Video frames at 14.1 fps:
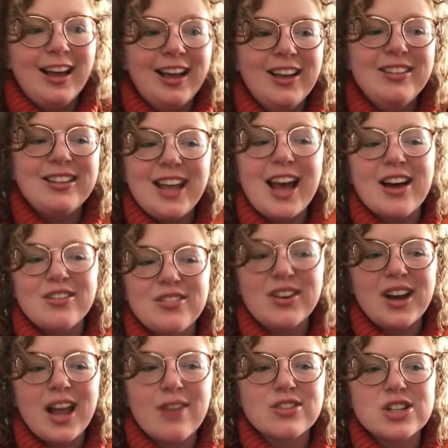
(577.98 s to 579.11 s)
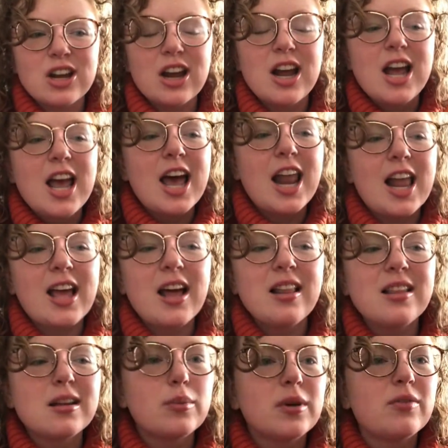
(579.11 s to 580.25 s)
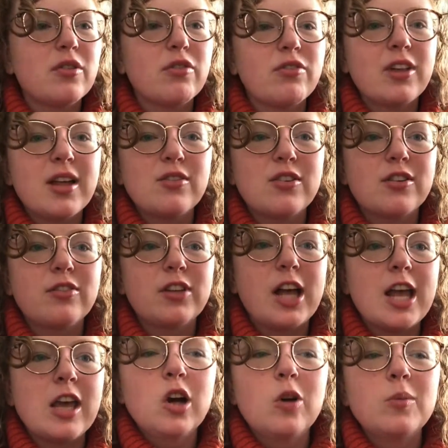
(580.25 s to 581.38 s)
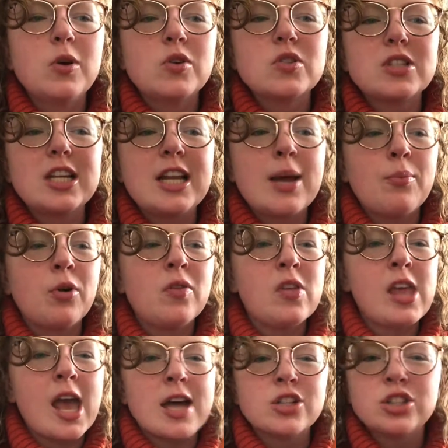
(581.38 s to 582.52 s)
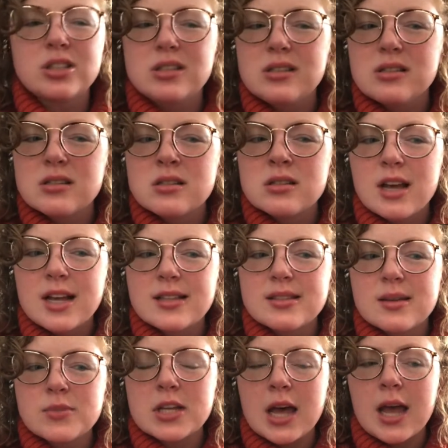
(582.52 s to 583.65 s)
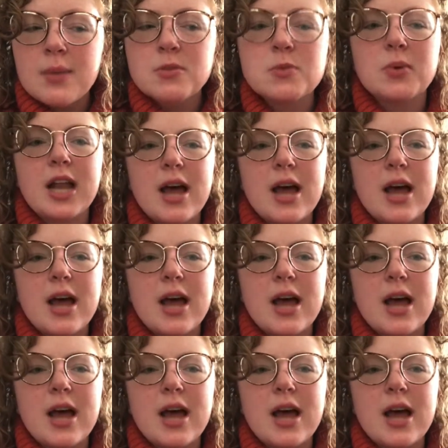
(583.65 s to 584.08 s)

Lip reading: Yeah, very Avatar. And I got a little bit of a flavor of like almost An Ember in the Ashes at some times. But